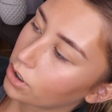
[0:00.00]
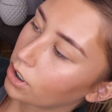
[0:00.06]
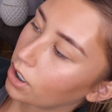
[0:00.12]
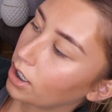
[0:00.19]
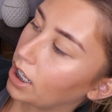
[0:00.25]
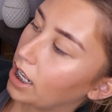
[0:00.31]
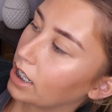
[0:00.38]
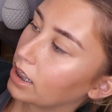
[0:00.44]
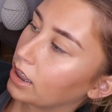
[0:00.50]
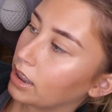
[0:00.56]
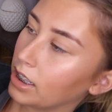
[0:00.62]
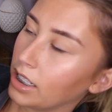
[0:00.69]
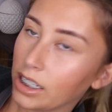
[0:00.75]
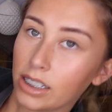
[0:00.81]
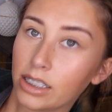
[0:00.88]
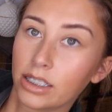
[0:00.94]
go like
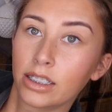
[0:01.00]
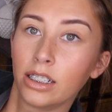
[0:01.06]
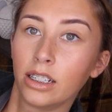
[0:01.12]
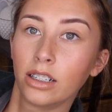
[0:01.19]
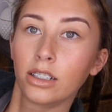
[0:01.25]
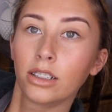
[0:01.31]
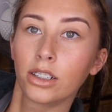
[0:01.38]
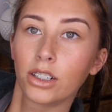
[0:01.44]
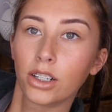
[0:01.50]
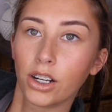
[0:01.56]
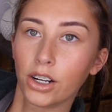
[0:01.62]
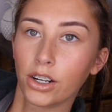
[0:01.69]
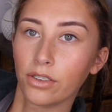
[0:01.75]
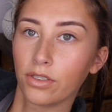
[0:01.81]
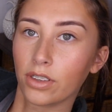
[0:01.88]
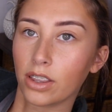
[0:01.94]
this
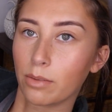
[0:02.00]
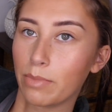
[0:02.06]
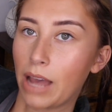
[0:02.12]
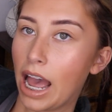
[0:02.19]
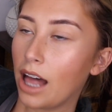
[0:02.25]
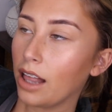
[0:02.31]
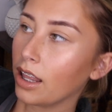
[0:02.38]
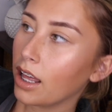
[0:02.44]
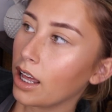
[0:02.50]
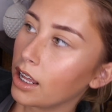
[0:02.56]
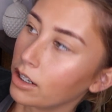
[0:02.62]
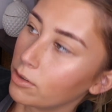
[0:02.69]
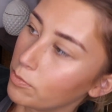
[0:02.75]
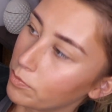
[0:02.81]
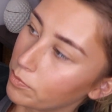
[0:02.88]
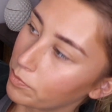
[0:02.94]
over the palette.
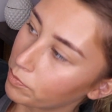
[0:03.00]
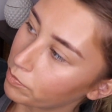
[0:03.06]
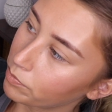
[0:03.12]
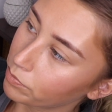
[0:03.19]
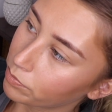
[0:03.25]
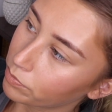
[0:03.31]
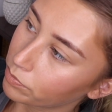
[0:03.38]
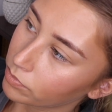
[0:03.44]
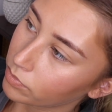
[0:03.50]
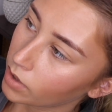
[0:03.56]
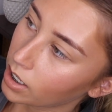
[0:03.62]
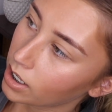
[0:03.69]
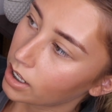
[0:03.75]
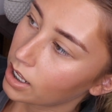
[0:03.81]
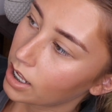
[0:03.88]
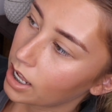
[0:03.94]

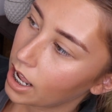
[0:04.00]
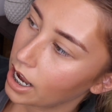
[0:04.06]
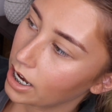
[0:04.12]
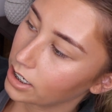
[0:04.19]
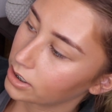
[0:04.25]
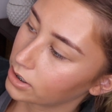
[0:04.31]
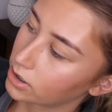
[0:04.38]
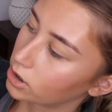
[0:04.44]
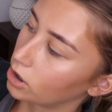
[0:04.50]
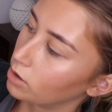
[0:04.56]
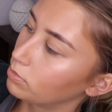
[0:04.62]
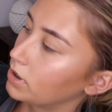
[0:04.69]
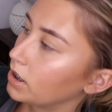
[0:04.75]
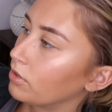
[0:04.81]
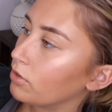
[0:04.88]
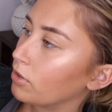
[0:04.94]
And it
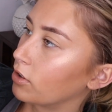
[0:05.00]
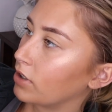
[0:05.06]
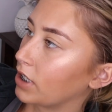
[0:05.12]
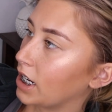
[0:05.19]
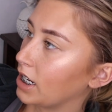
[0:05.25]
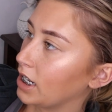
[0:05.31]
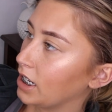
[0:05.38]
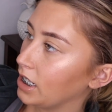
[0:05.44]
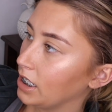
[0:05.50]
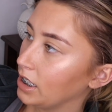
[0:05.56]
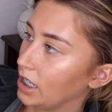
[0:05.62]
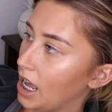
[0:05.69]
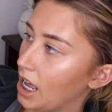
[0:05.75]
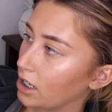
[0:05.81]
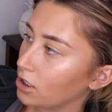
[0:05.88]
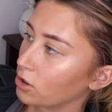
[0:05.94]
stops it from getting in
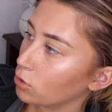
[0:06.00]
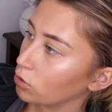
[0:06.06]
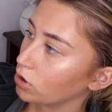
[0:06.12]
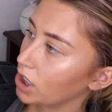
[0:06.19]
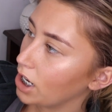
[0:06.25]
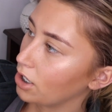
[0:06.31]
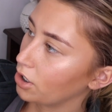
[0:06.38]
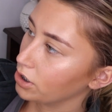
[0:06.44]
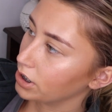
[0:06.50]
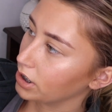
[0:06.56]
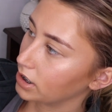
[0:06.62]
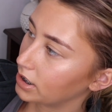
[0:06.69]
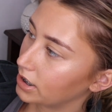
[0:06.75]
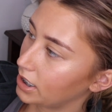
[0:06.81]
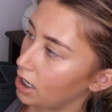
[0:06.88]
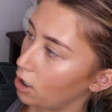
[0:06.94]
the actual shadows
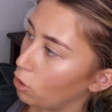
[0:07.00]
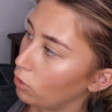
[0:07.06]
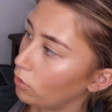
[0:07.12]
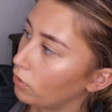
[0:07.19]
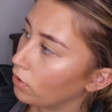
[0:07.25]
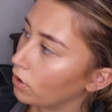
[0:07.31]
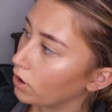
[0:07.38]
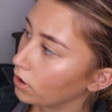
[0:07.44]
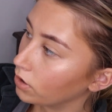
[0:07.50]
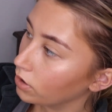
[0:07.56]
itself.